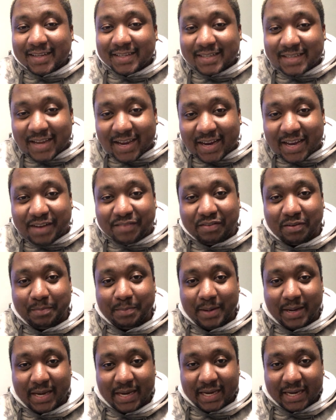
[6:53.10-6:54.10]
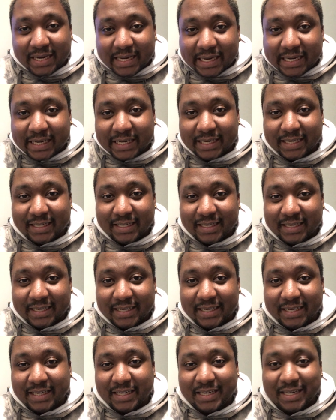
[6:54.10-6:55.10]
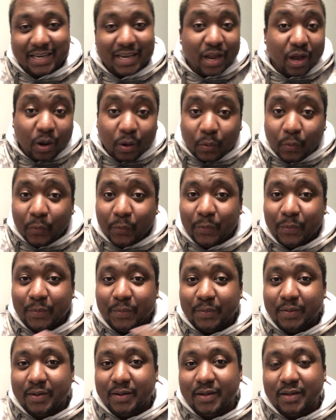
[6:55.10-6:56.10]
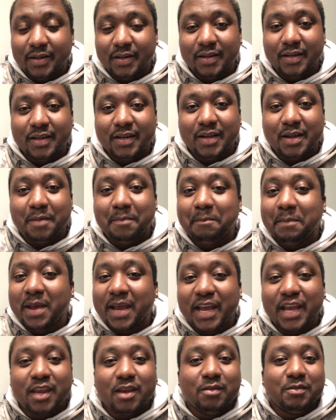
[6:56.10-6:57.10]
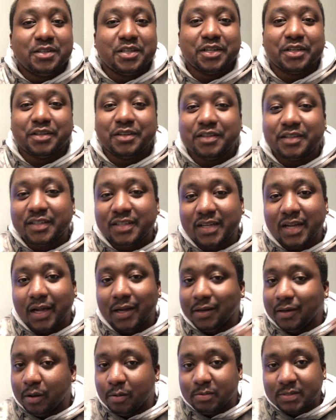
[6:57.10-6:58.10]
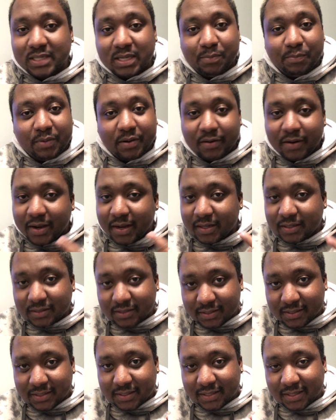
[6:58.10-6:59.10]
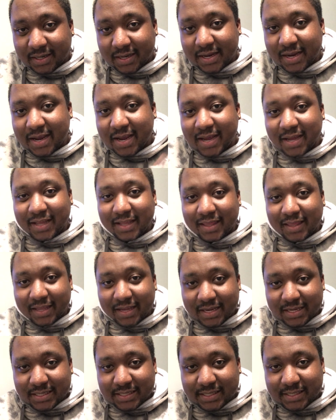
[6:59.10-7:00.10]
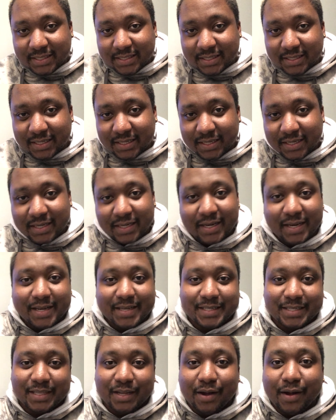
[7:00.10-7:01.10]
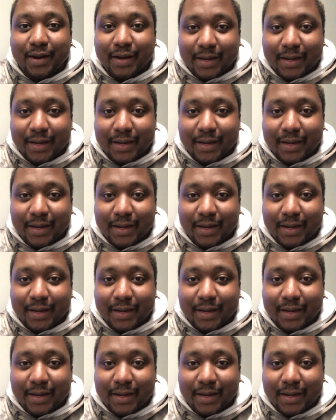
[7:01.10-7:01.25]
take it from me. No. Make a U-turn, go somewhere else. This is not